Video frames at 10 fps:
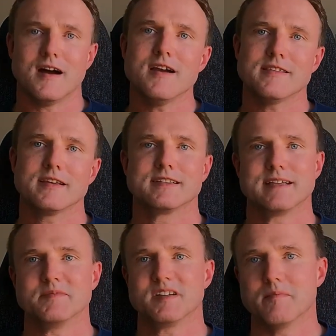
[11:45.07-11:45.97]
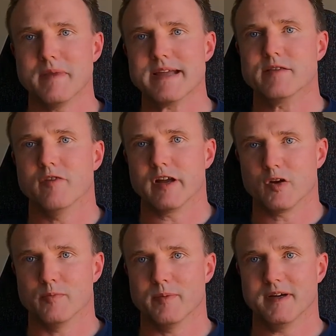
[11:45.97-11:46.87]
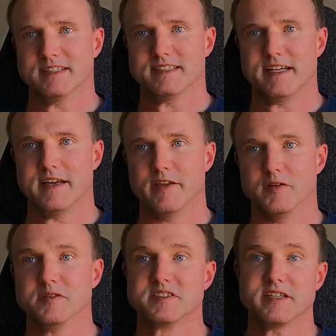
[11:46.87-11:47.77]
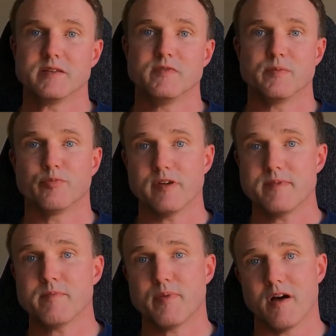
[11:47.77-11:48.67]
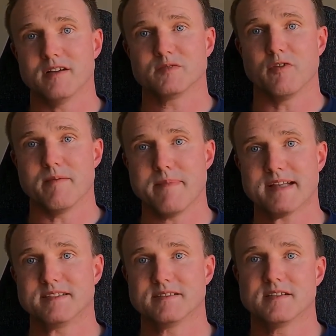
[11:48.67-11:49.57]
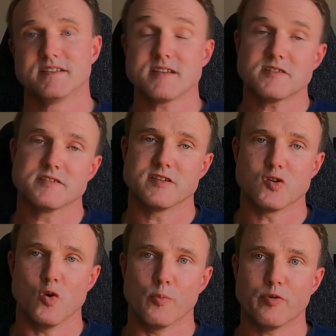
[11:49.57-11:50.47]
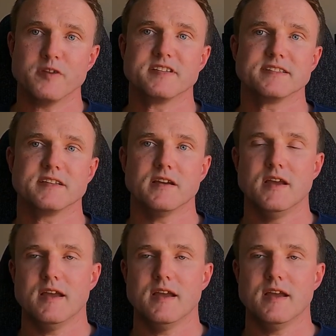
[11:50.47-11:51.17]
I think Samsung made the right compromises here though, sticking with the premium parts where it matters, such as the core processor,